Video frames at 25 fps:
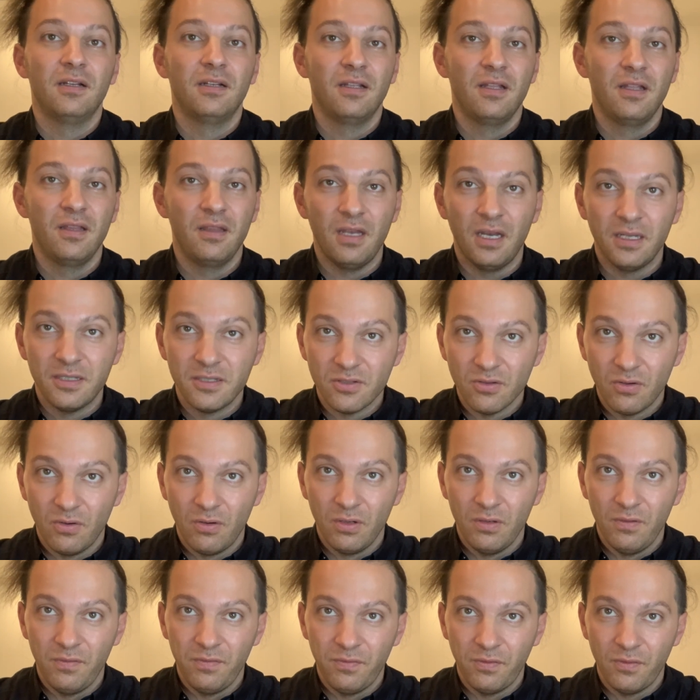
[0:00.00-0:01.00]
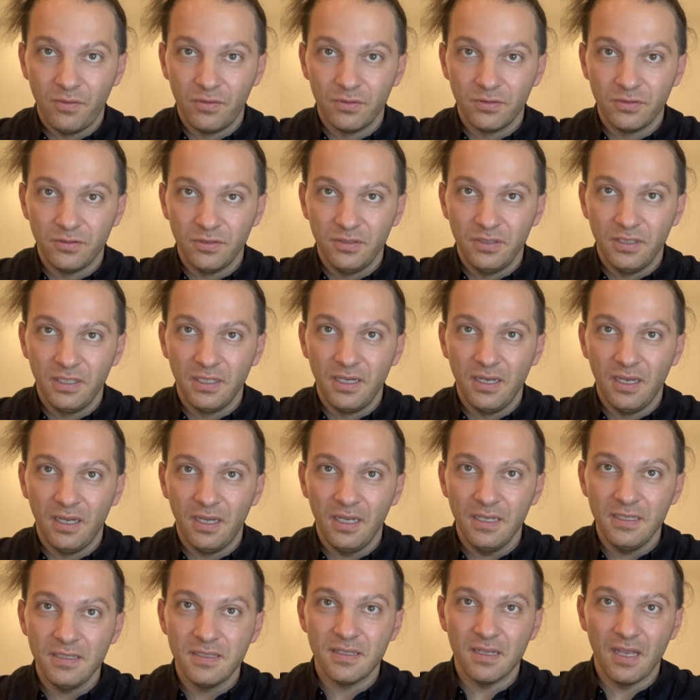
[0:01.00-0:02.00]
That's all for today,
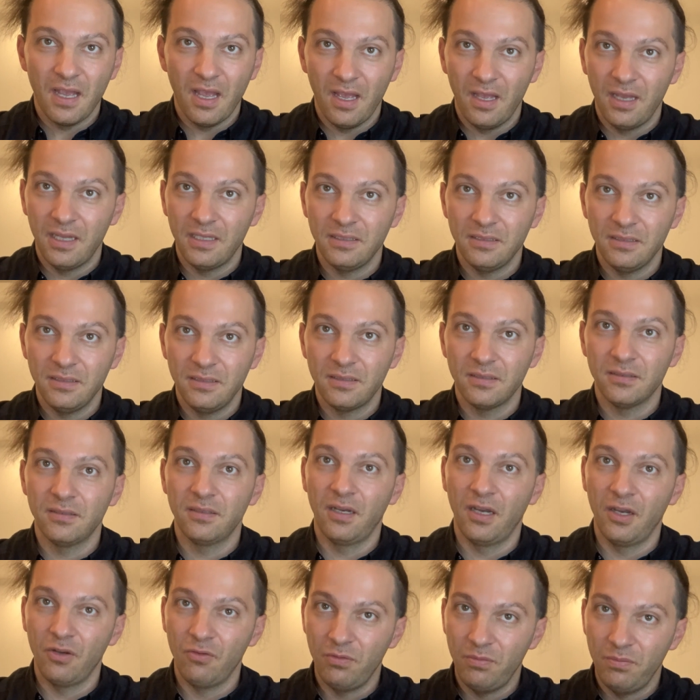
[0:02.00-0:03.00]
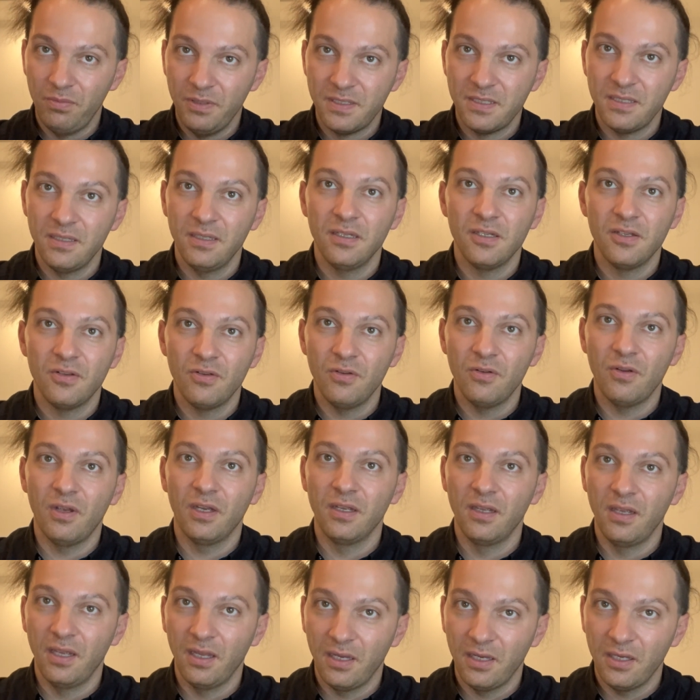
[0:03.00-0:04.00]
guys, and I will be seeing you
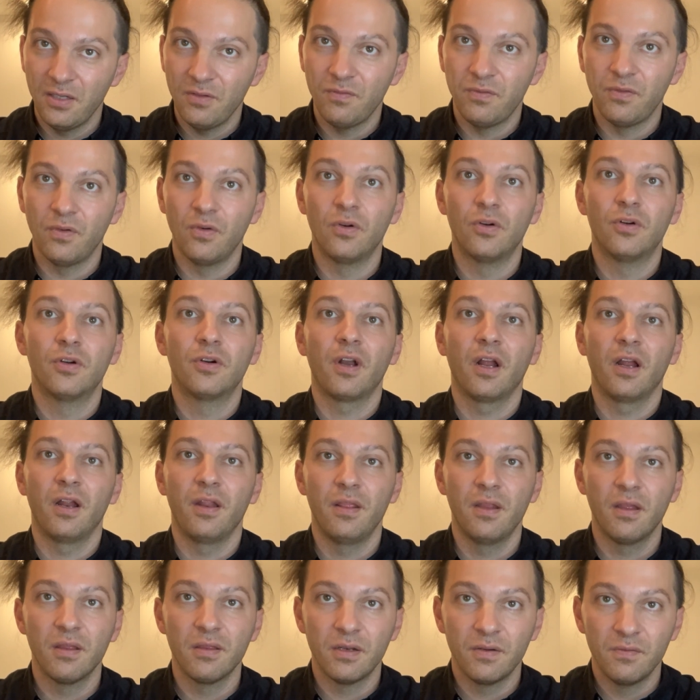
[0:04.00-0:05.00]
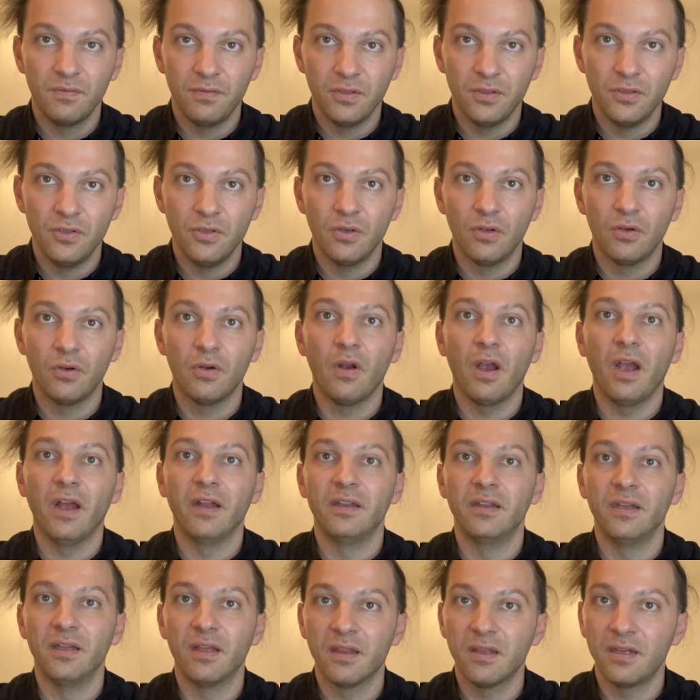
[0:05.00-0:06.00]
again for another video,
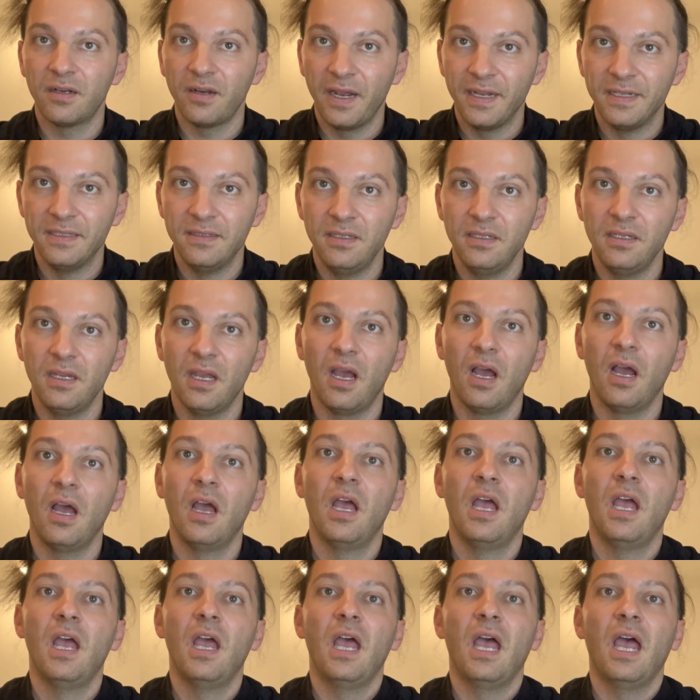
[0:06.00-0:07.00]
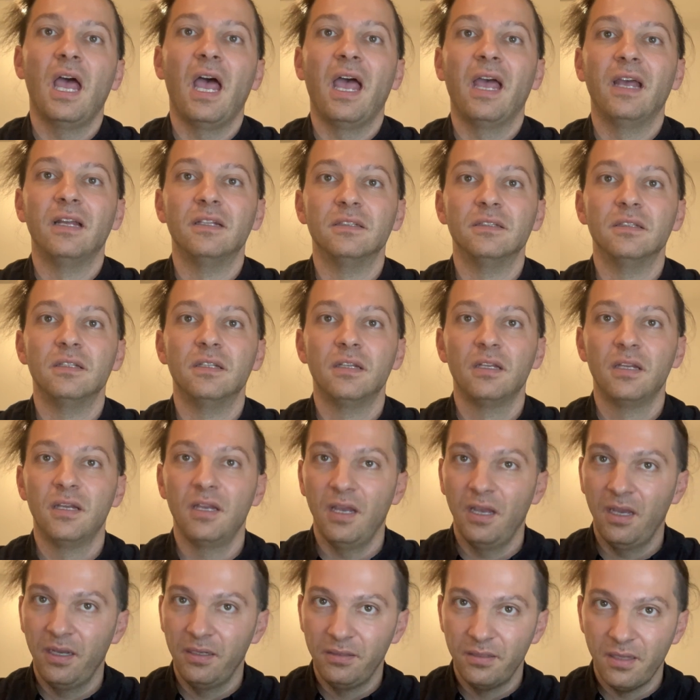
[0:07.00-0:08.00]
another idea, and
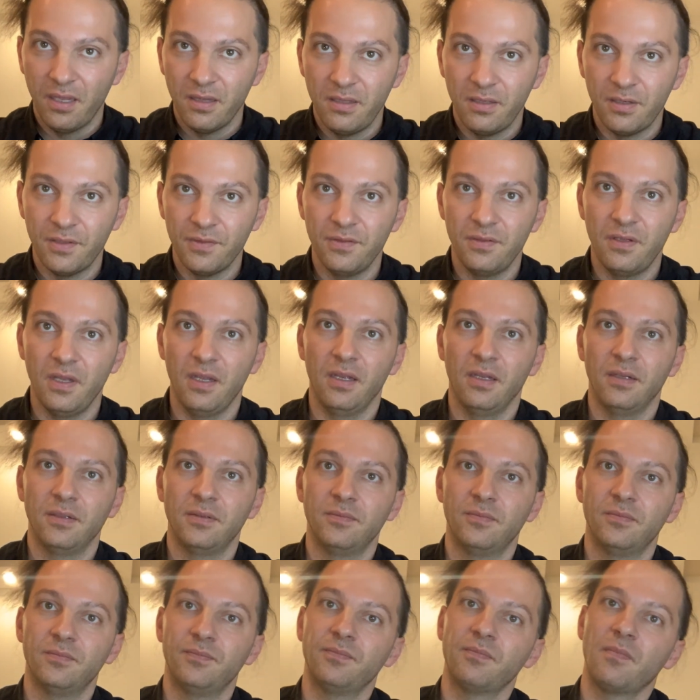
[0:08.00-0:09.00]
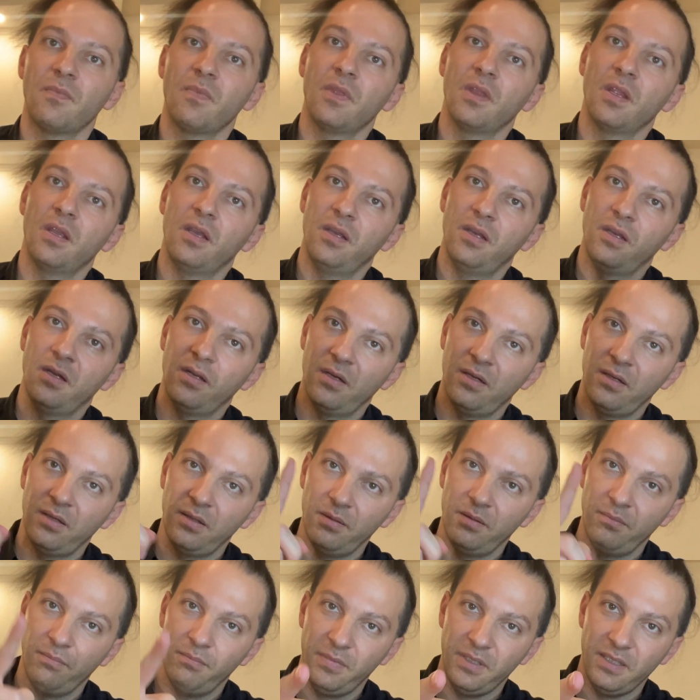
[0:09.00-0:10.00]
another day.
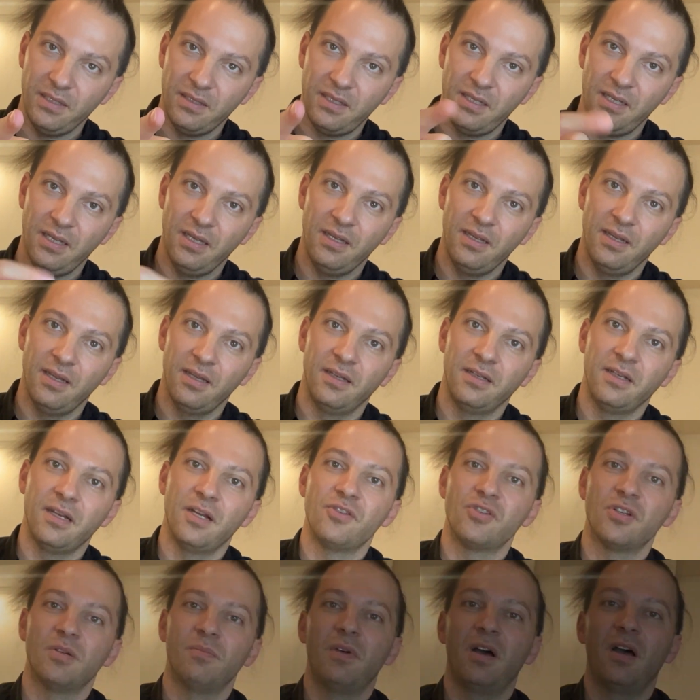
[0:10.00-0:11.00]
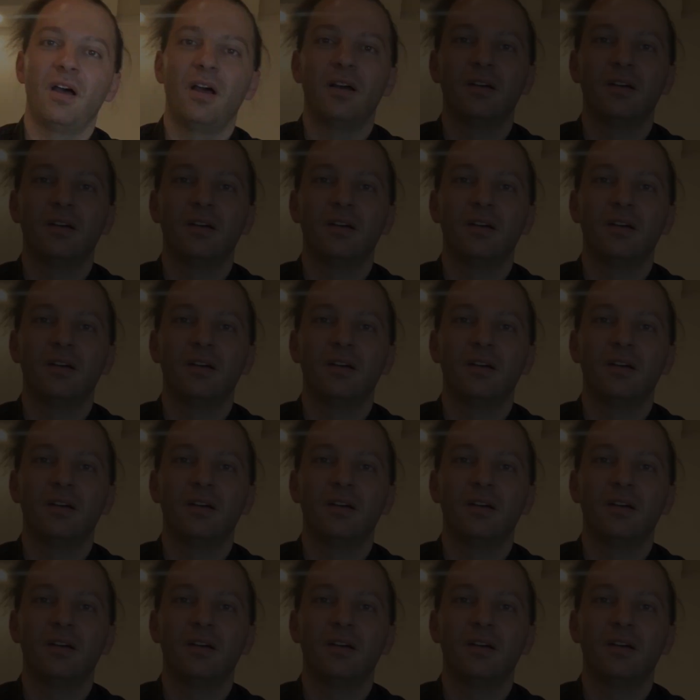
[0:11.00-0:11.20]
Minti ya jamaa.